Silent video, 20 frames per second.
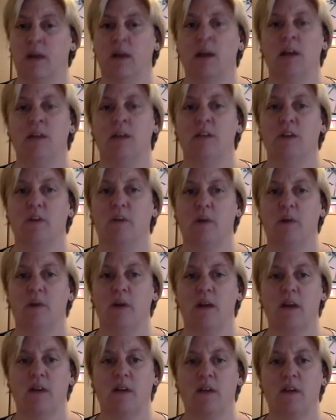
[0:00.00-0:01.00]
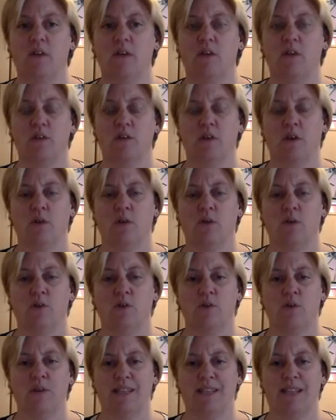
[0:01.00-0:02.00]
So it'd be great if you've got some goals
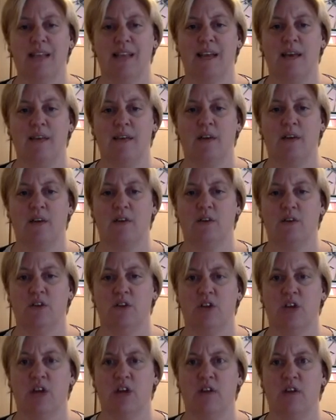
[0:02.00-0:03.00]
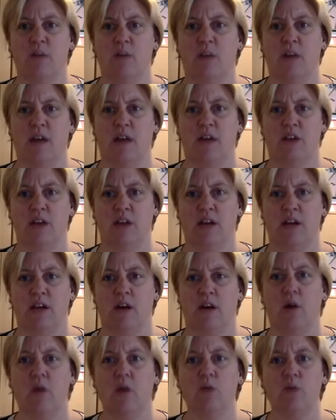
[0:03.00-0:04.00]
already set, if you can share them with hashtag
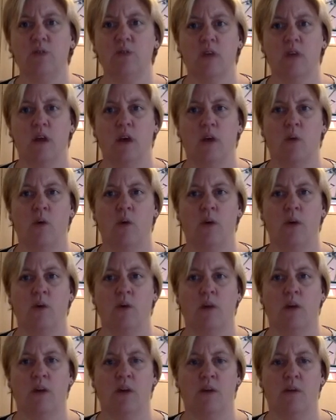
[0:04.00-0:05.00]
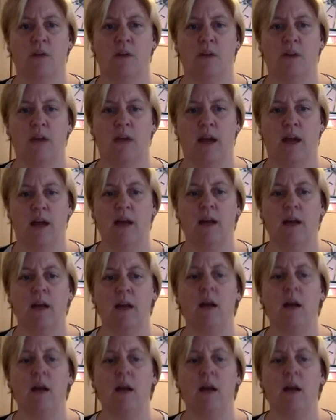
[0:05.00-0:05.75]
goals and what you want to communicate.